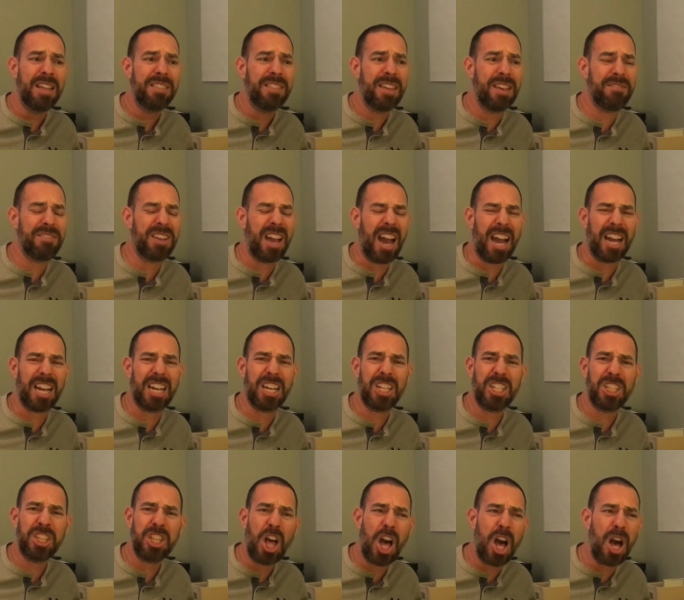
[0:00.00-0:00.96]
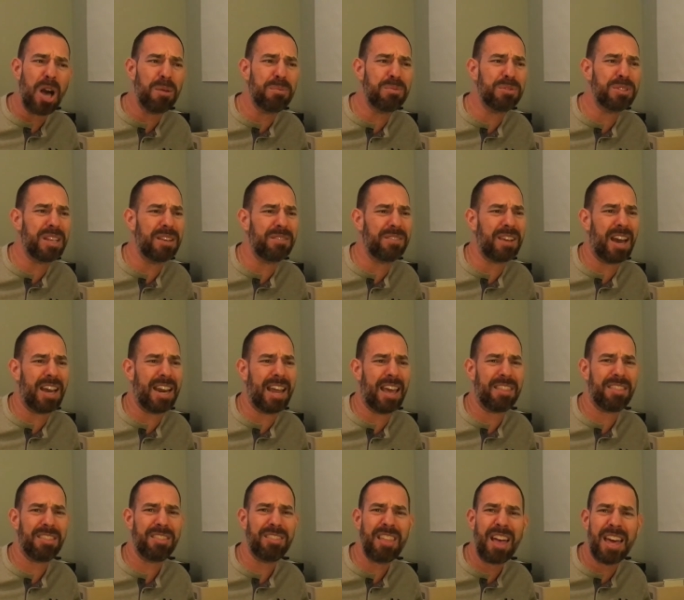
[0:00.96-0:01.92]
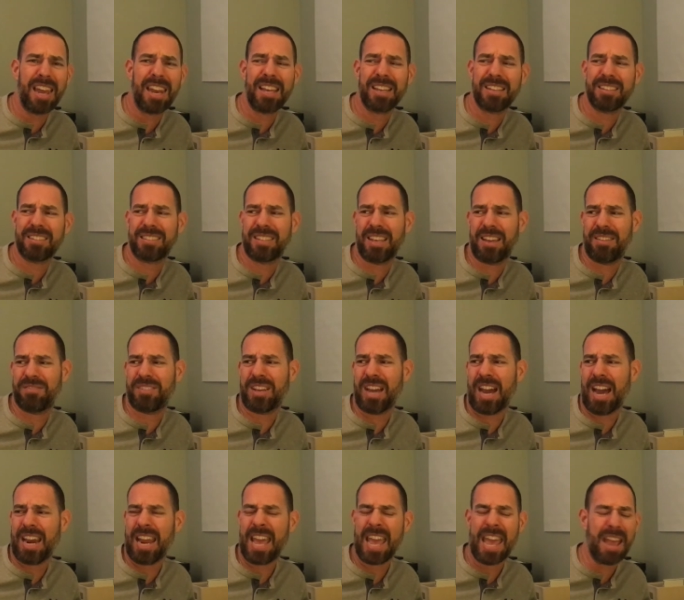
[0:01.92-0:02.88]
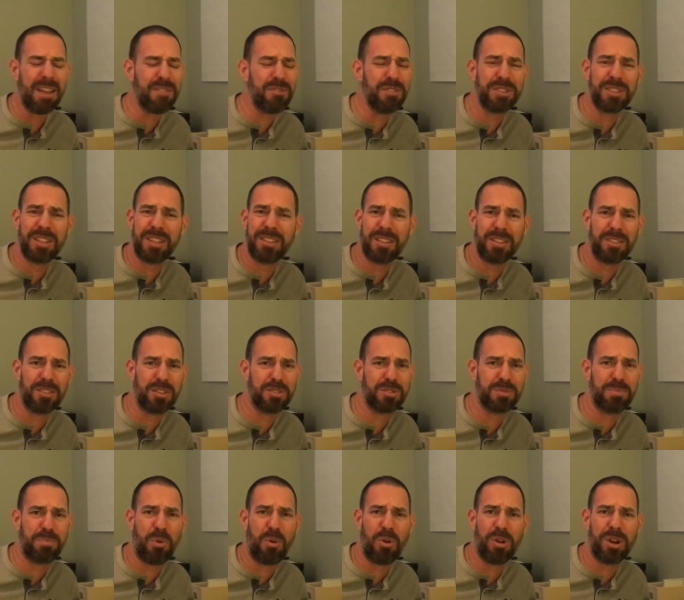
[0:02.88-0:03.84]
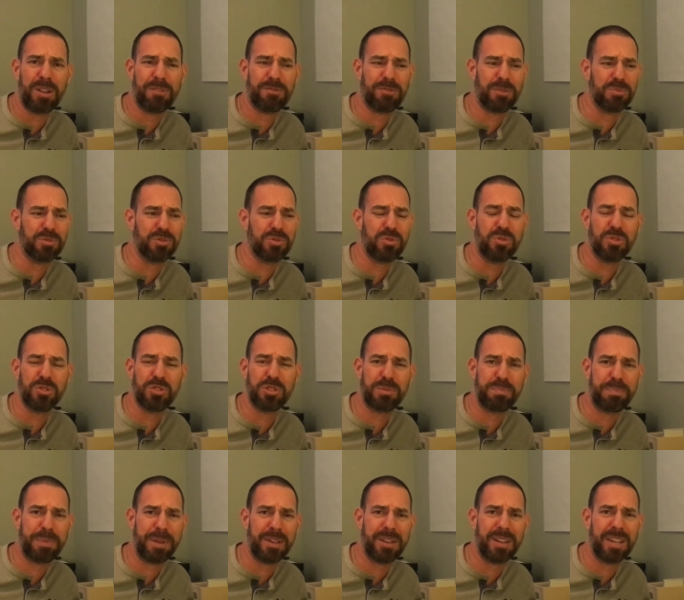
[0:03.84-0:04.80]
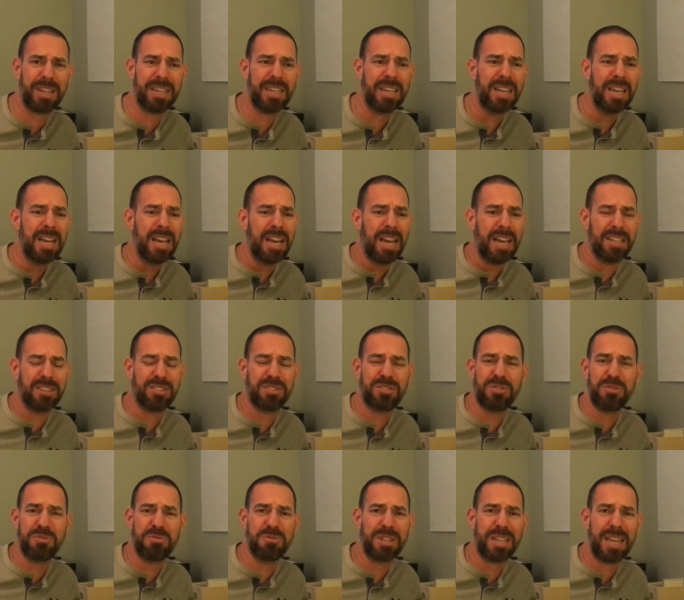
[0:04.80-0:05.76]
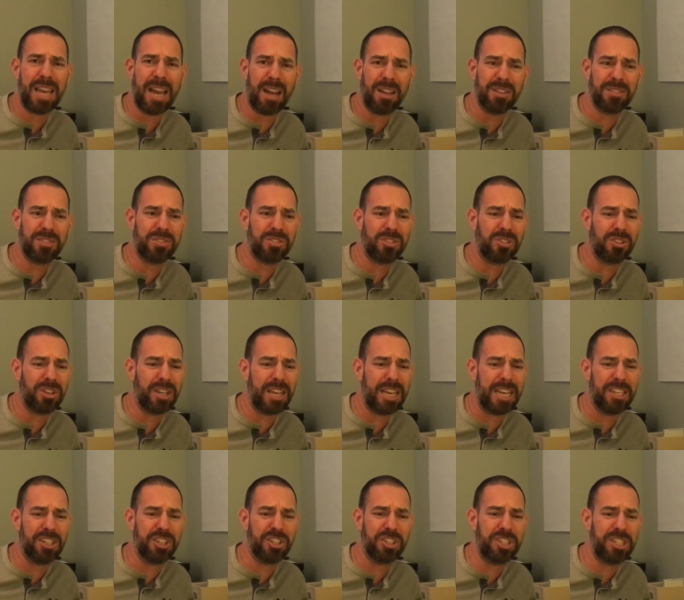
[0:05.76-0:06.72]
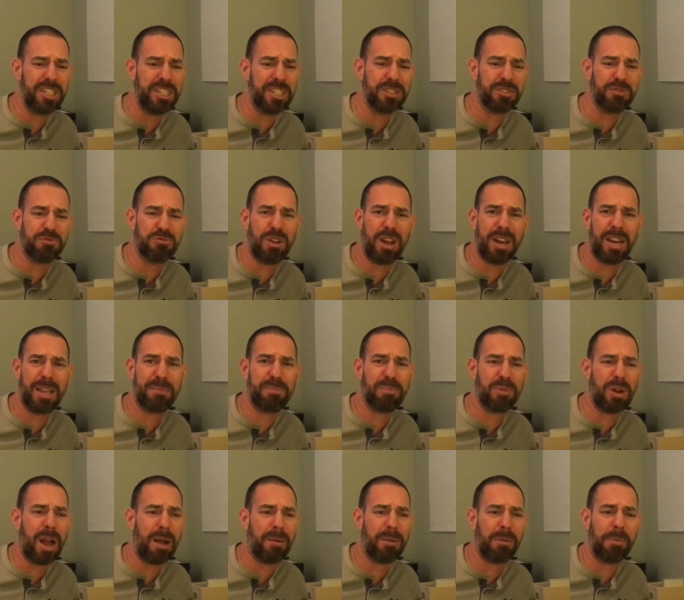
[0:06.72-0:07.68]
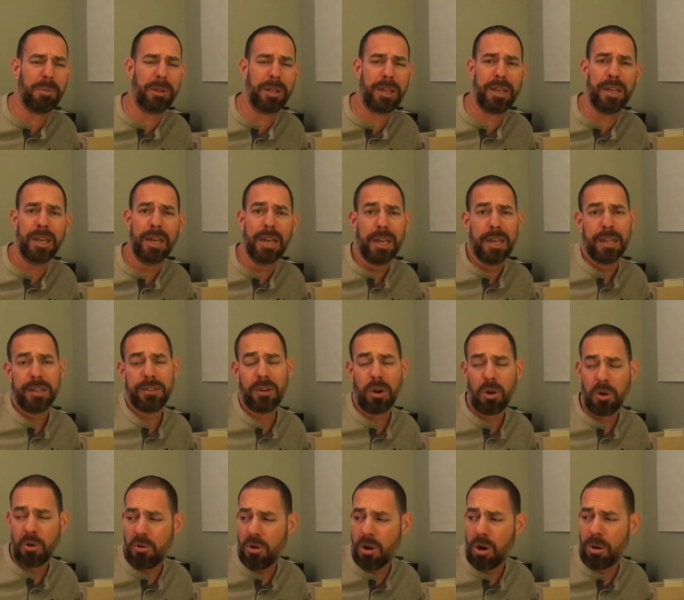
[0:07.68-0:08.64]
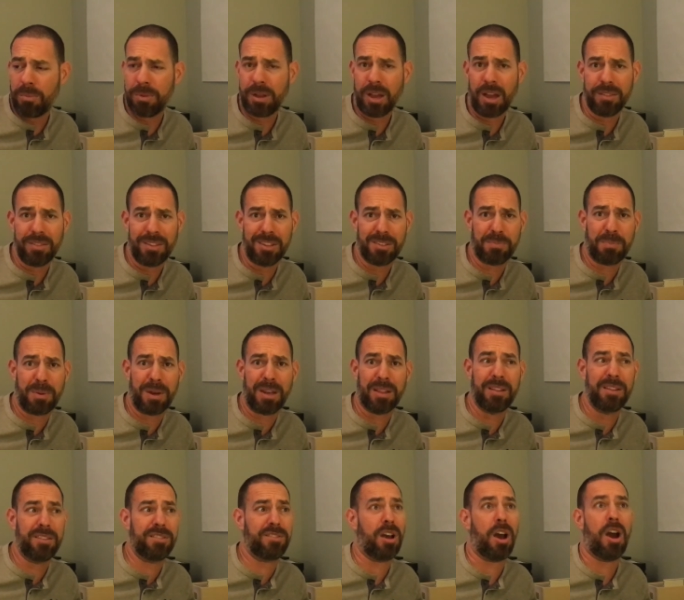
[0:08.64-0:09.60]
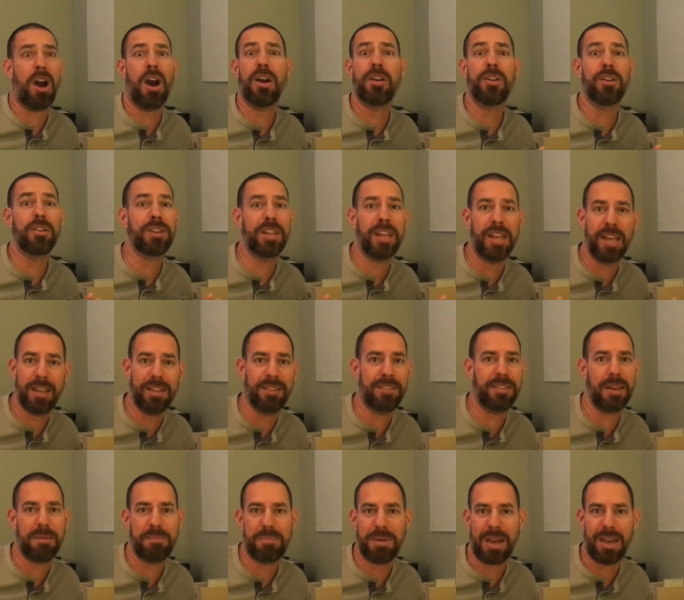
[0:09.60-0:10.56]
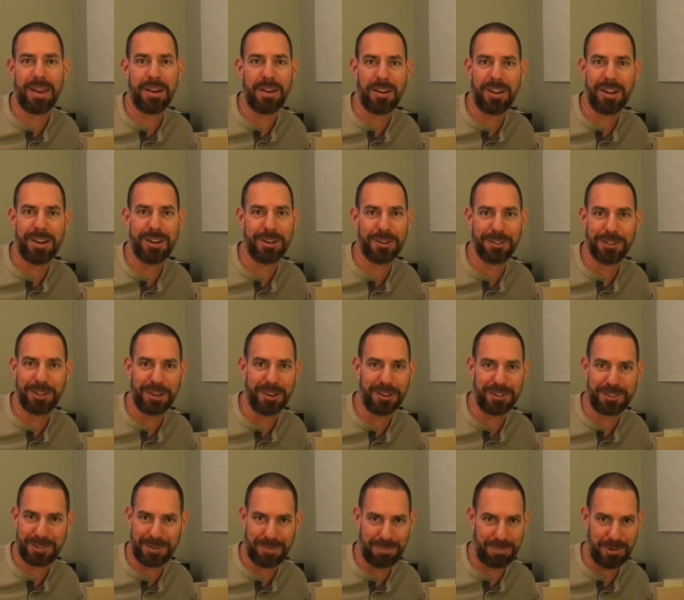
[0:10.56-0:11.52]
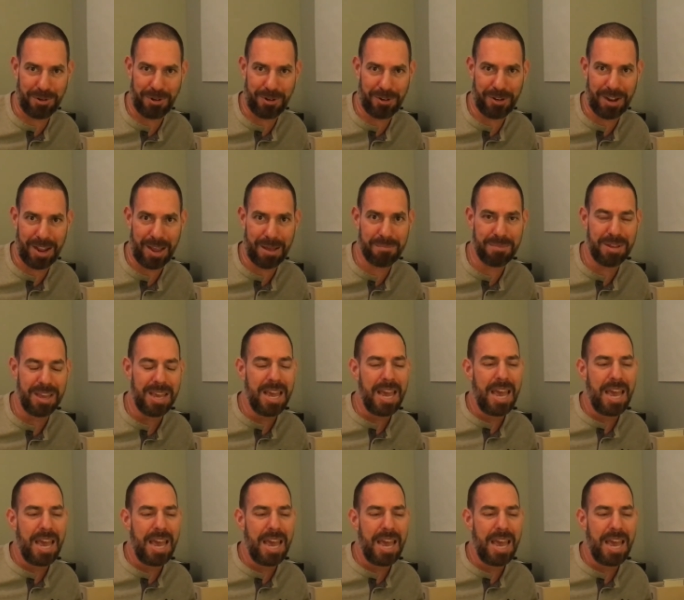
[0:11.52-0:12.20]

They've got clubs, they've got athletics, they've got everything that they're supporting from school spirit and student council. And she is running probably, don't quote me on this, but at least 100 kids, I bet, are in her leadership program